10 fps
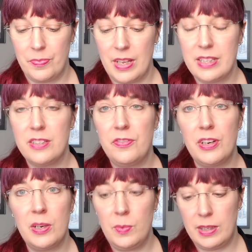It's a
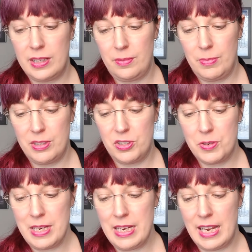very well done
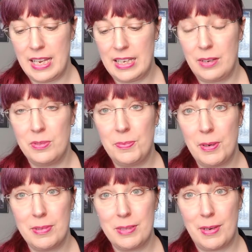mystery, and it was
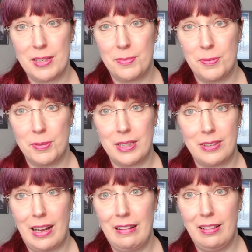pretty much impossible to put
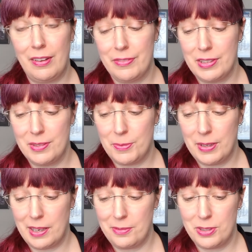down. I love this
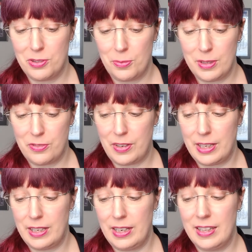book. It was so much
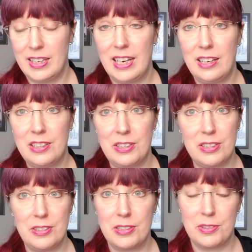fun. The
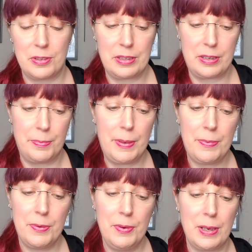characters are just ordinary
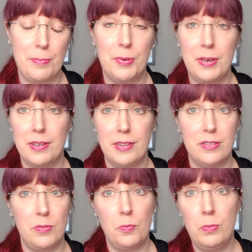people who get put into
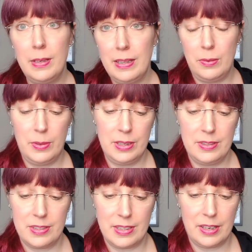this really weird
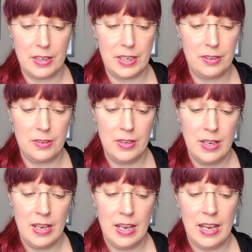scenario,
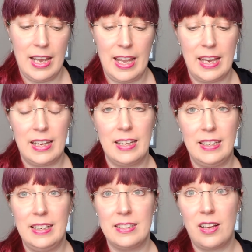and
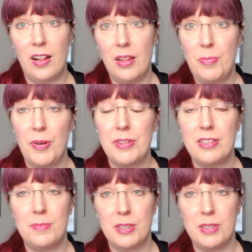it's all about this